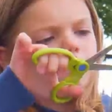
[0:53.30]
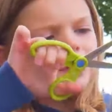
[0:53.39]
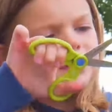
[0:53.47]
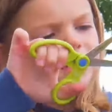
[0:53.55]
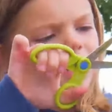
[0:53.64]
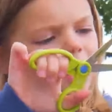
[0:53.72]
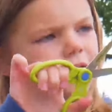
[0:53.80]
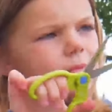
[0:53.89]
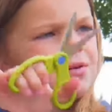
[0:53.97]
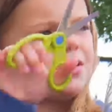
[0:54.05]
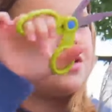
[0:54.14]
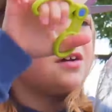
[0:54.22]
one time,
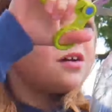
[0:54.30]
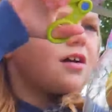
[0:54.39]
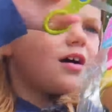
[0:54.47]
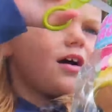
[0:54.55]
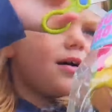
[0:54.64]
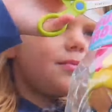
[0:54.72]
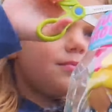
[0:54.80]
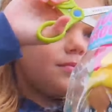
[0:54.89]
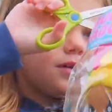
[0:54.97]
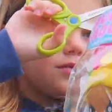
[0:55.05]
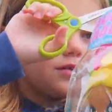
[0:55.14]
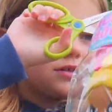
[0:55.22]
um,
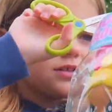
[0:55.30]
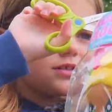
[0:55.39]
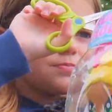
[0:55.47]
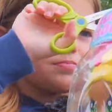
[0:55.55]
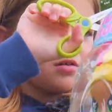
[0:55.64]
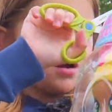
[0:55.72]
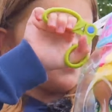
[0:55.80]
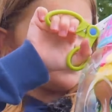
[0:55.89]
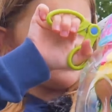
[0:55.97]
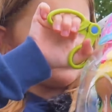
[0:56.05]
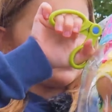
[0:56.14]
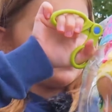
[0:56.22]
it was
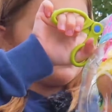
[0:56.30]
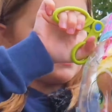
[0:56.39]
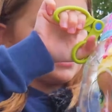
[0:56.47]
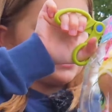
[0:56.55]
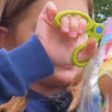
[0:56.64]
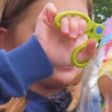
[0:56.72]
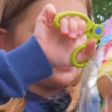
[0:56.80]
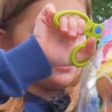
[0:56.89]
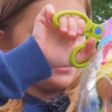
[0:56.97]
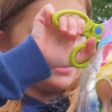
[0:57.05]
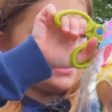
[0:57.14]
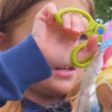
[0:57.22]
probably me and
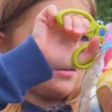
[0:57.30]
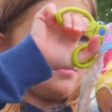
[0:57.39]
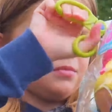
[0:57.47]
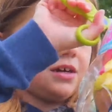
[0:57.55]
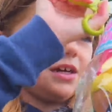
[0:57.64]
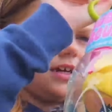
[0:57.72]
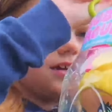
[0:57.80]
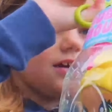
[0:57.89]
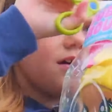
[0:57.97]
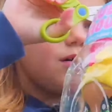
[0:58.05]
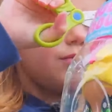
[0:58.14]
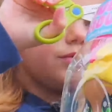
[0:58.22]
Charley's, um, like,
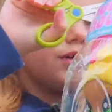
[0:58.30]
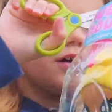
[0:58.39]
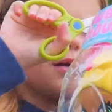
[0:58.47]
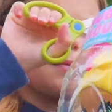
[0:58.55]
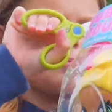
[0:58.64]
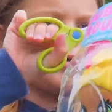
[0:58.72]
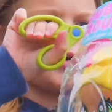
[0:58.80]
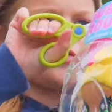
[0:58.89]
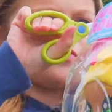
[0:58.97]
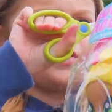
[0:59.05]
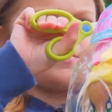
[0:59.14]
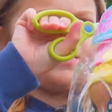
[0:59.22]
well, not our
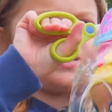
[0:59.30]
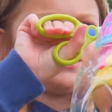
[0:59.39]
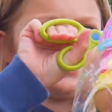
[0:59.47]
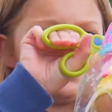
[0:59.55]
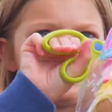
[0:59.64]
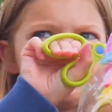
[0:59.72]
birthday, but like